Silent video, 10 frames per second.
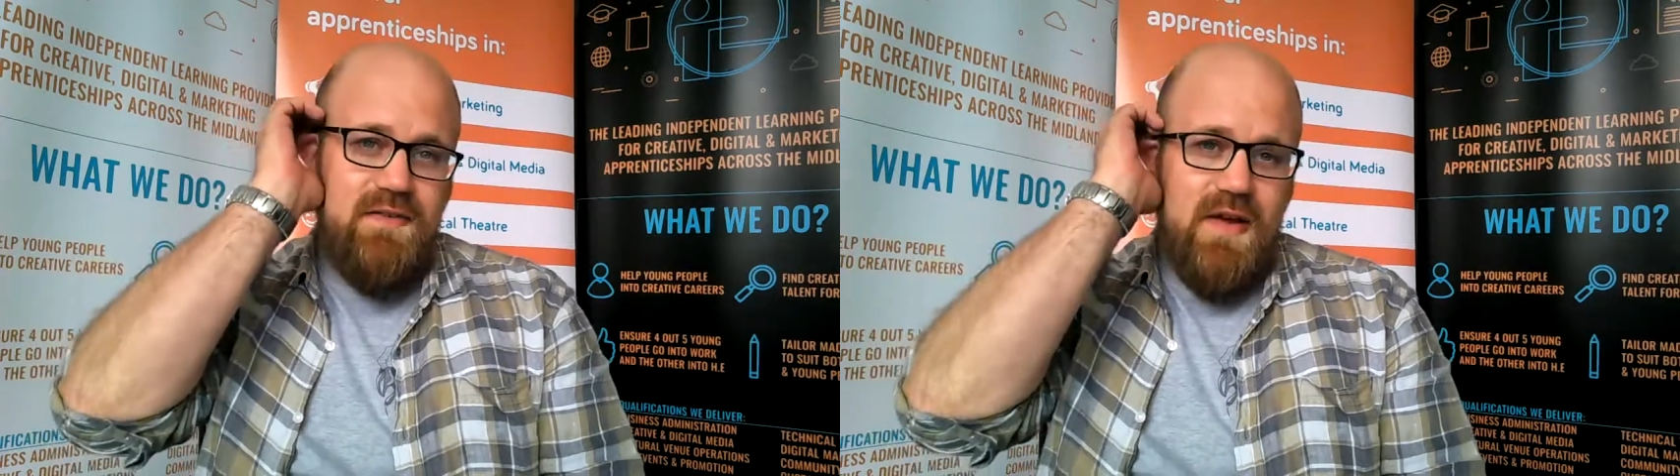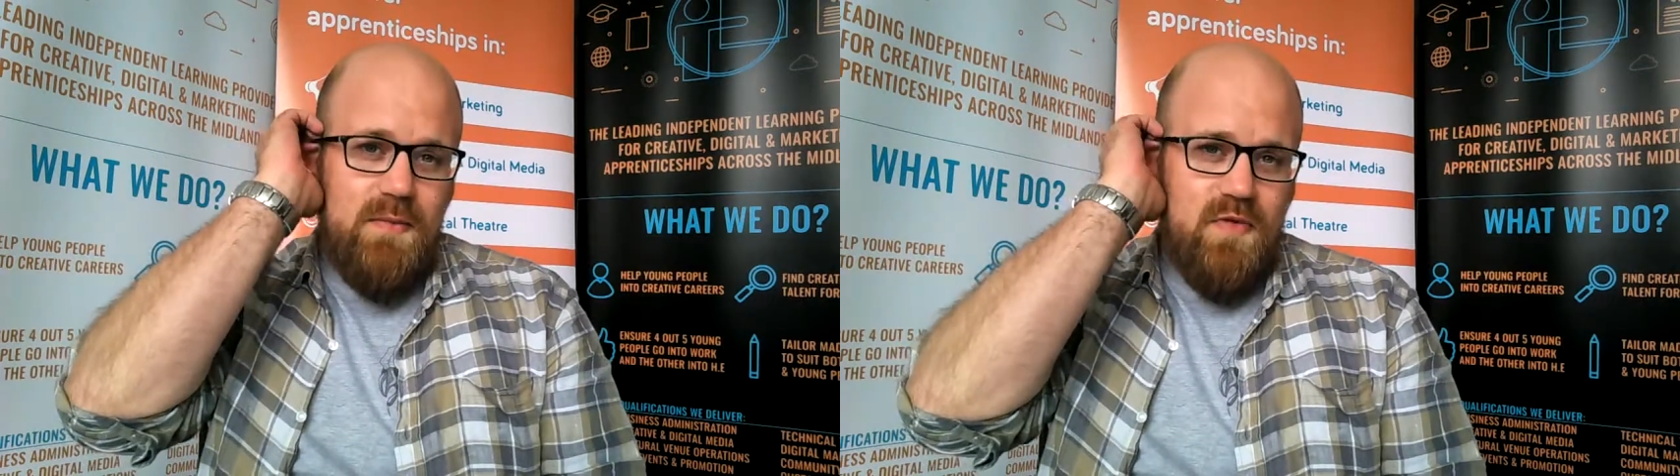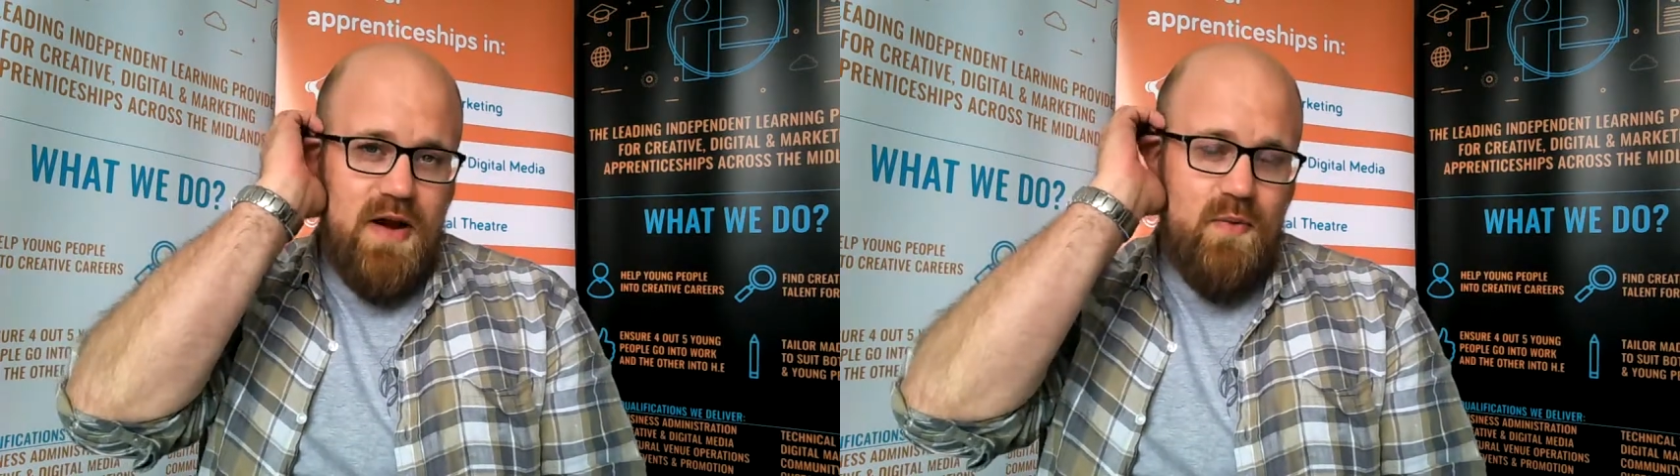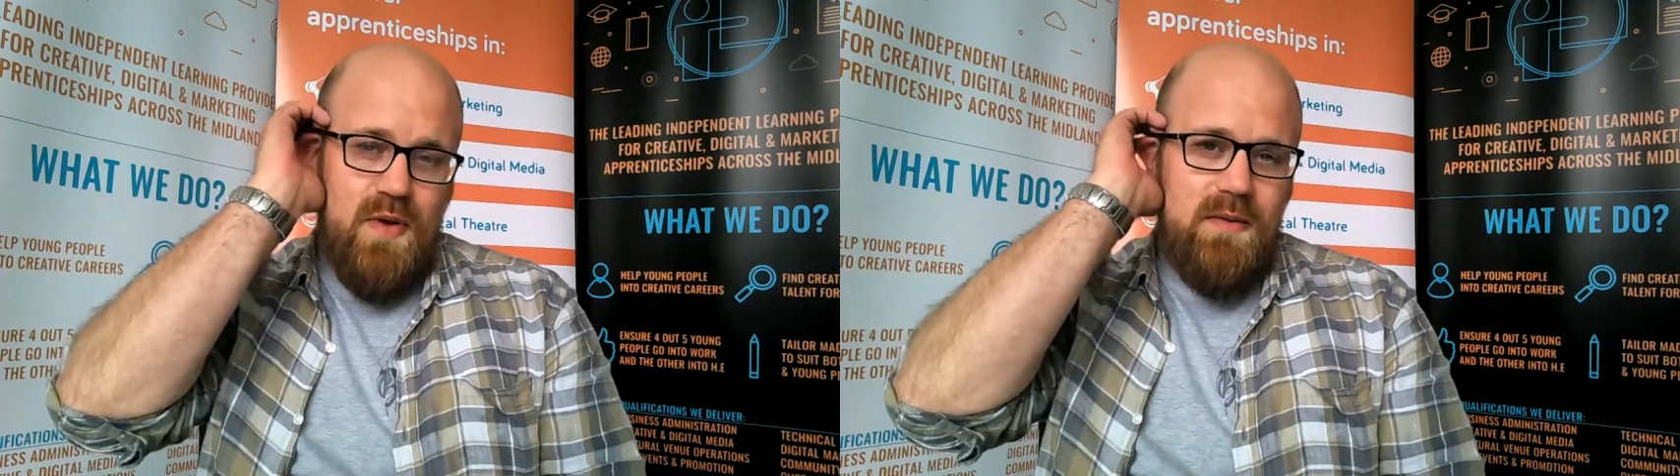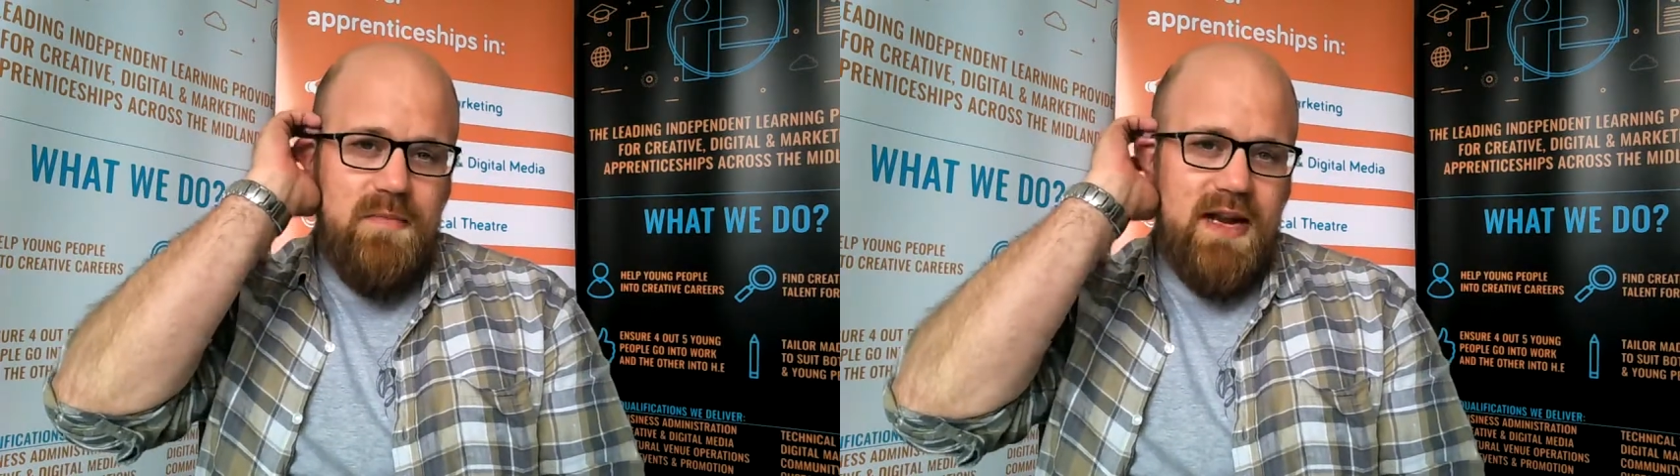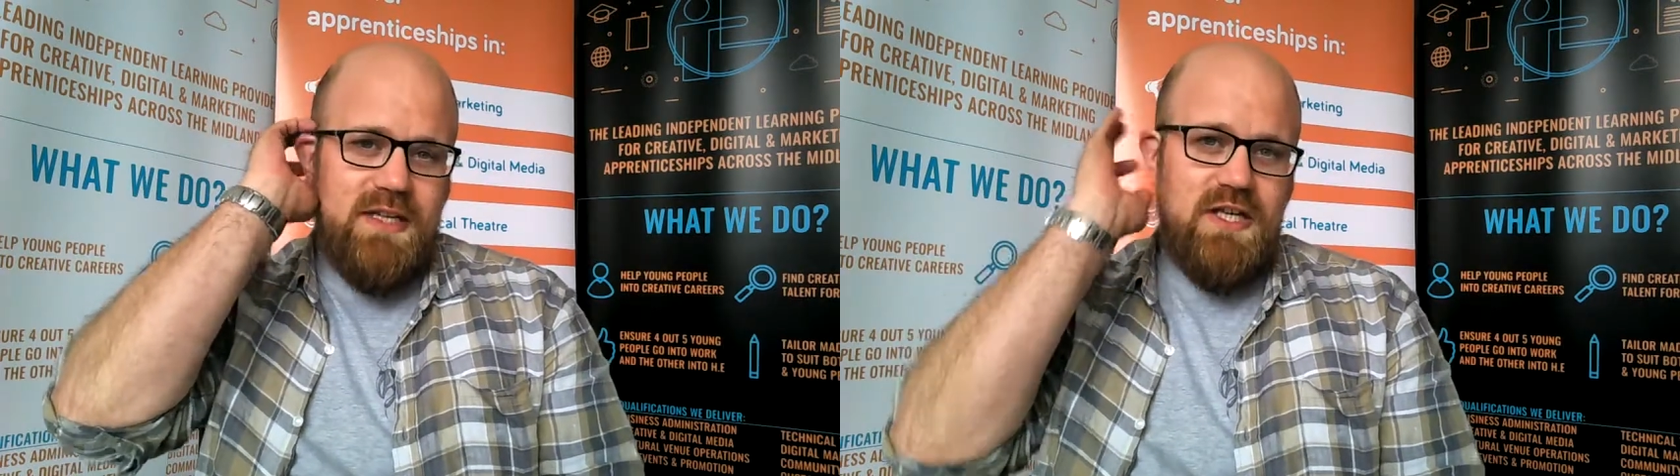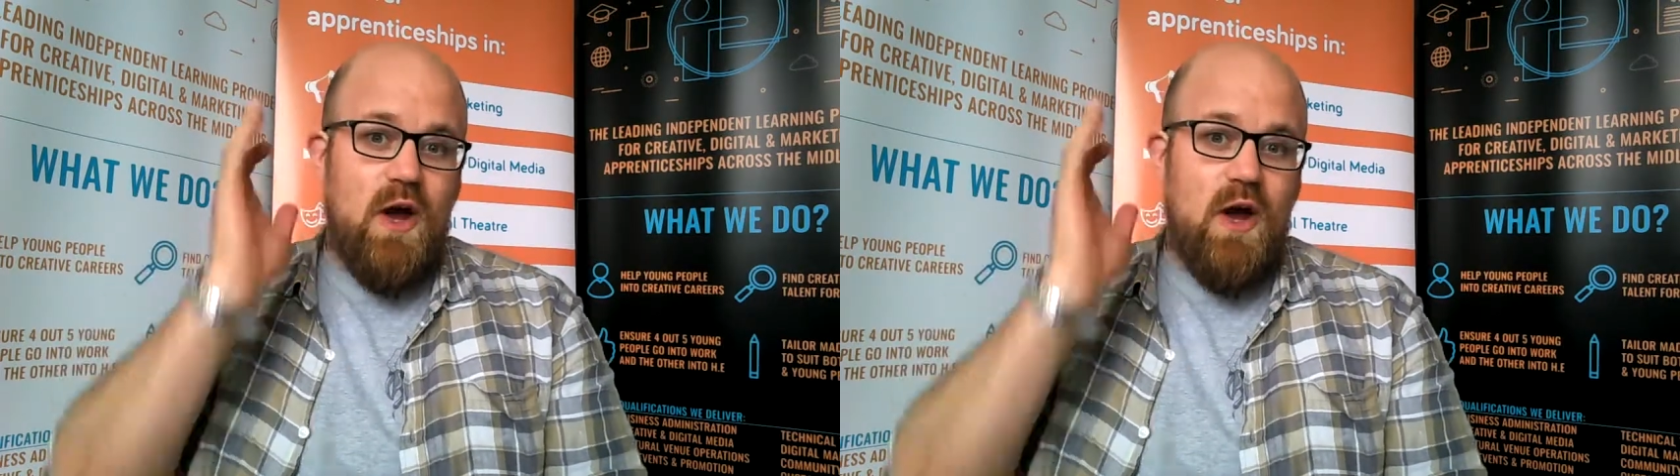Eventbrite will manage it,